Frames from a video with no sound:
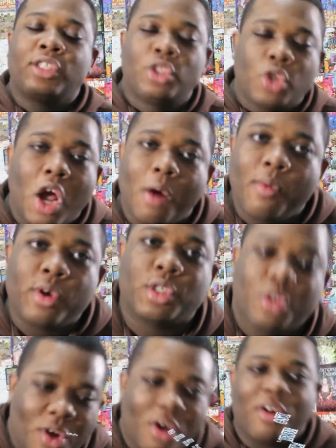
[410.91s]
Star Wars
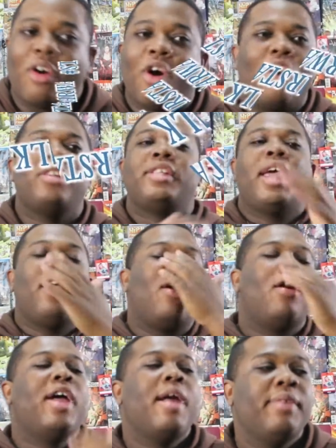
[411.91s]
Talk. All day,
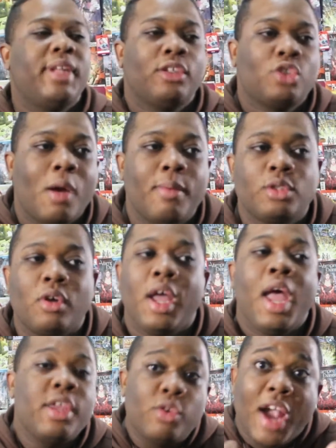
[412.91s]
all every day, Star Wars Talk.
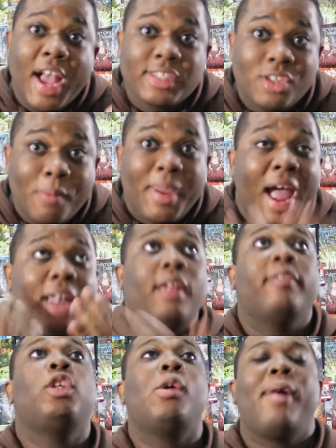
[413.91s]
You guys know me. I
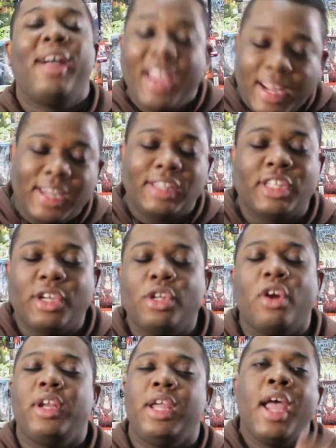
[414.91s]
love to talk about anything
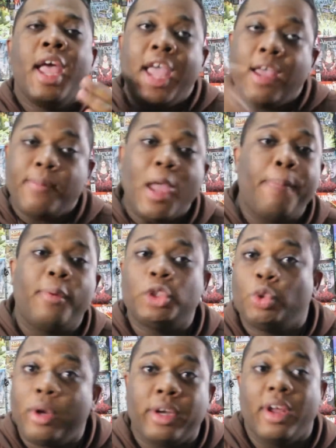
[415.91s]
nerdy. Hit me up on
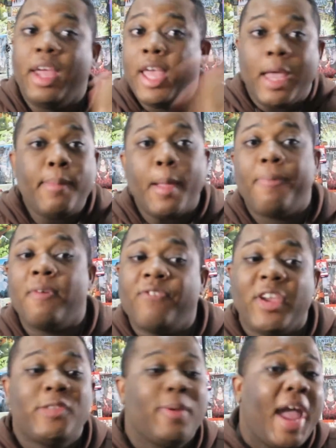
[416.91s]
Twitter. Hit me up on
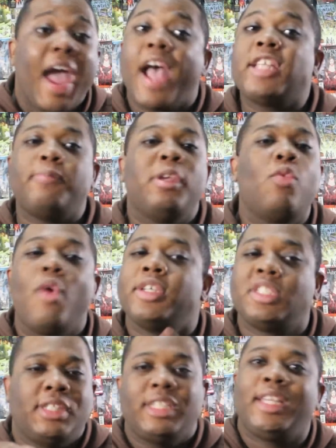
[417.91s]
Facebook. Ask me
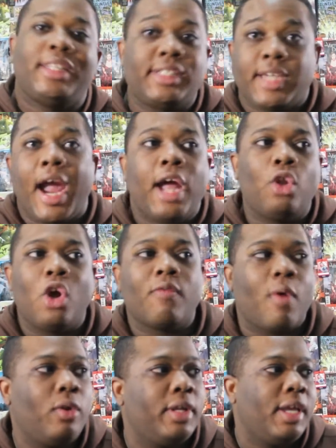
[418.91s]
questions. Let's get the dialogue
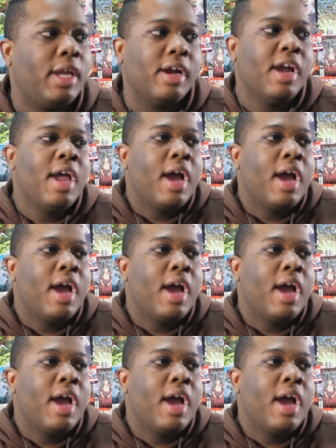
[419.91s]
rolling here.